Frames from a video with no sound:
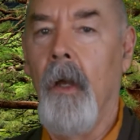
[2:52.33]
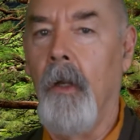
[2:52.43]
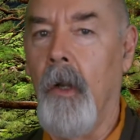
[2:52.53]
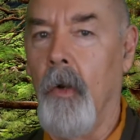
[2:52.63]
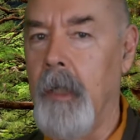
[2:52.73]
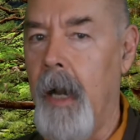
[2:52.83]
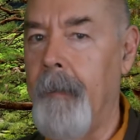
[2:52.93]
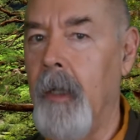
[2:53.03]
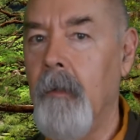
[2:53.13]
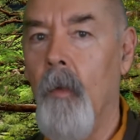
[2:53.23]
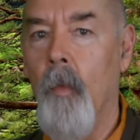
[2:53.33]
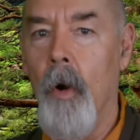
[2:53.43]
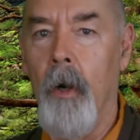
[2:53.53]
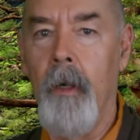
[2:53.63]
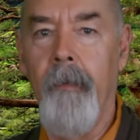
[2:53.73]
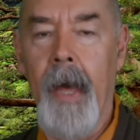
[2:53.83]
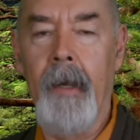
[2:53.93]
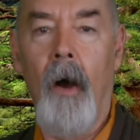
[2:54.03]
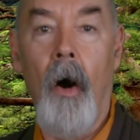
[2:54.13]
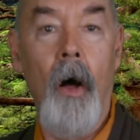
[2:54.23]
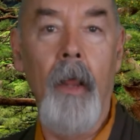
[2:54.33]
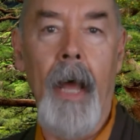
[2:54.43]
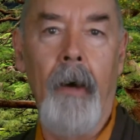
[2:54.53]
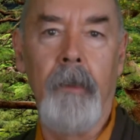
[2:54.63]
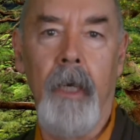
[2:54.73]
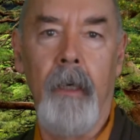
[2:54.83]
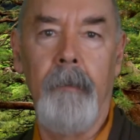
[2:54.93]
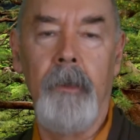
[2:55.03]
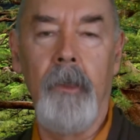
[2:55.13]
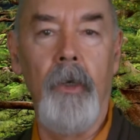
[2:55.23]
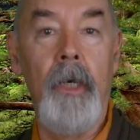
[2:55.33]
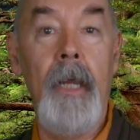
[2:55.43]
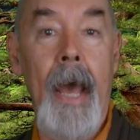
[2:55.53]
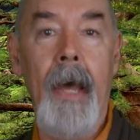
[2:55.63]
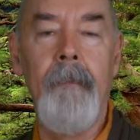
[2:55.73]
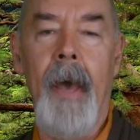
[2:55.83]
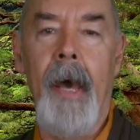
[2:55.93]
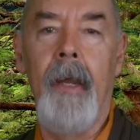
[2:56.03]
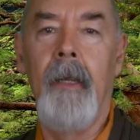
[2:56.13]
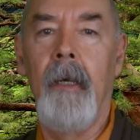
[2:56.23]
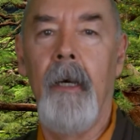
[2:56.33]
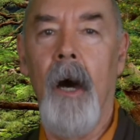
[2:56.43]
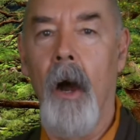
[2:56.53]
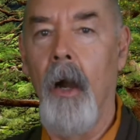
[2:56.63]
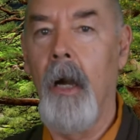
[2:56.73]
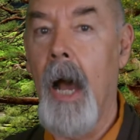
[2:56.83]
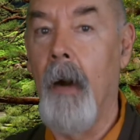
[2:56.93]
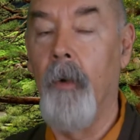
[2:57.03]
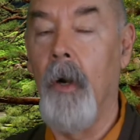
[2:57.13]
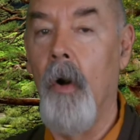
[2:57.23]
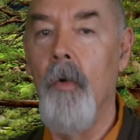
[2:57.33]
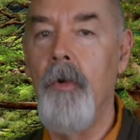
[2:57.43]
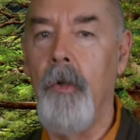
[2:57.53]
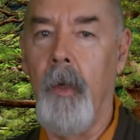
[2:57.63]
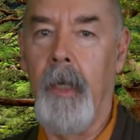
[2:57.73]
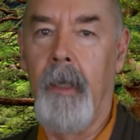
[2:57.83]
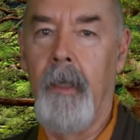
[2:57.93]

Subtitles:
Gautama warned that all outcomes, good and bad, are our own doing.